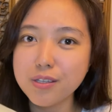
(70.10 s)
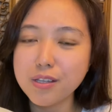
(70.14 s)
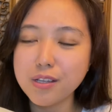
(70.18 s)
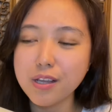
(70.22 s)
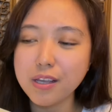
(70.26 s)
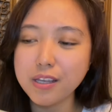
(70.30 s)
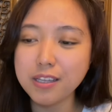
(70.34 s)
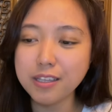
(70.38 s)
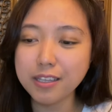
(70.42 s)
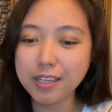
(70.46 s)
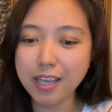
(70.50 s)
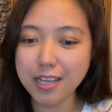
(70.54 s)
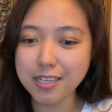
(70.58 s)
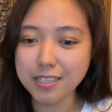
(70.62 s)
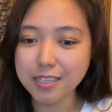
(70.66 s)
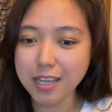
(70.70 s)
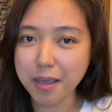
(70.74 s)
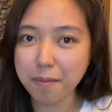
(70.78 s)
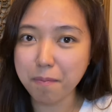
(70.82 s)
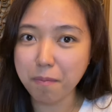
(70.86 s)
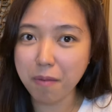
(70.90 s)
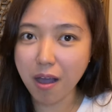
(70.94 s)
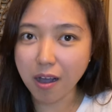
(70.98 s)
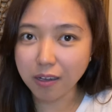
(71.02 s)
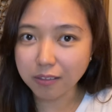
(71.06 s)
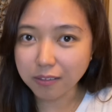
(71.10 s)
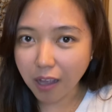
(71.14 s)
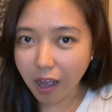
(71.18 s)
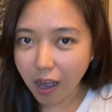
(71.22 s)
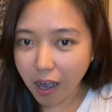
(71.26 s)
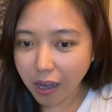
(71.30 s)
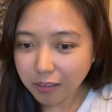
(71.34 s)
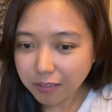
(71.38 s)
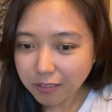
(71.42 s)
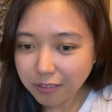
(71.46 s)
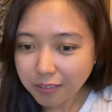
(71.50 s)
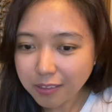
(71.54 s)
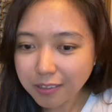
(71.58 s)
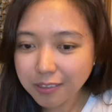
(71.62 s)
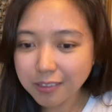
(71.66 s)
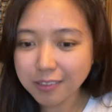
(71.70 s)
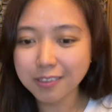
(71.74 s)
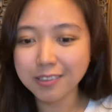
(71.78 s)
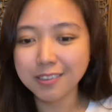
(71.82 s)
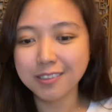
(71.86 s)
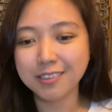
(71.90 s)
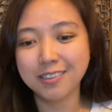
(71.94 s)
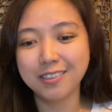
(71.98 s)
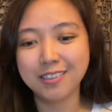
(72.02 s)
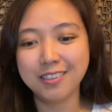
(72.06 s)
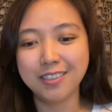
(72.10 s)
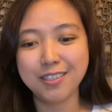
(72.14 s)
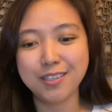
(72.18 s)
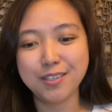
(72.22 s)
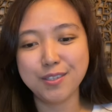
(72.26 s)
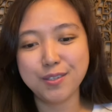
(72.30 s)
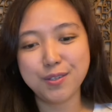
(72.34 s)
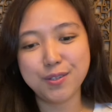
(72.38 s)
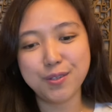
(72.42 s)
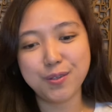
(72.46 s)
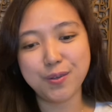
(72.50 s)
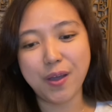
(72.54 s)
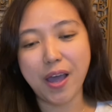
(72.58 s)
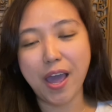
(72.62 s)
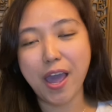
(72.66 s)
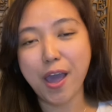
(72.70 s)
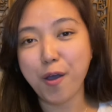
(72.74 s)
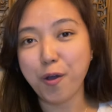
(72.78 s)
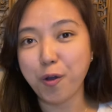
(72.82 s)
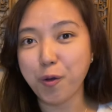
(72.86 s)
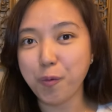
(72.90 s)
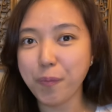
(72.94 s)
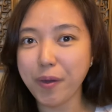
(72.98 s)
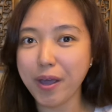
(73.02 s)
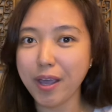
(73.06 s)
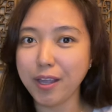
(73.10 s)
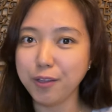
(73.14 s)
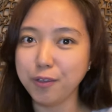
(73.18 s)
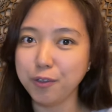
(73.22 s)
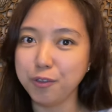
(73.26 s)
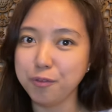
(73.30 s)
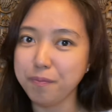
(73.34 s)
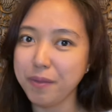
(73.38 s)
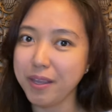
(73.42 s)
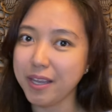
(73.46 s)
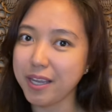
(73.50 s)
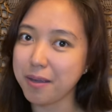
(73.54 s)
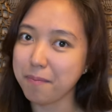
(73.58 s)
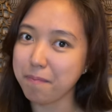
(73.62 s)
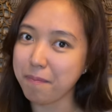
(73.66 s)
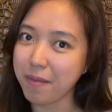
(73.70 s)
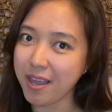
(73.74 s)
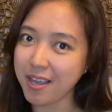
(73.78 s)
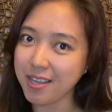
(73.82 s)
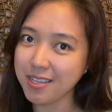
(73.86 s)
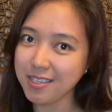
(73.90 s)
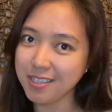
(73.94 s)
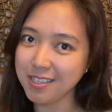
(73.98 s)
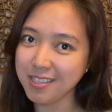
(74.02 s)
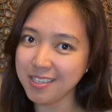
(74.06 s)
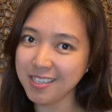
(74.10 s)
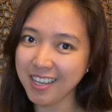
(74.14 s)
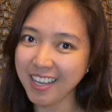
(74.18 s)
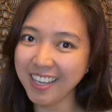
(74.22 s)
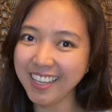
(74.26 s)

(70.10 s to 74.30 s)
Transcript: in case I block out. So I hope I don't make a mess.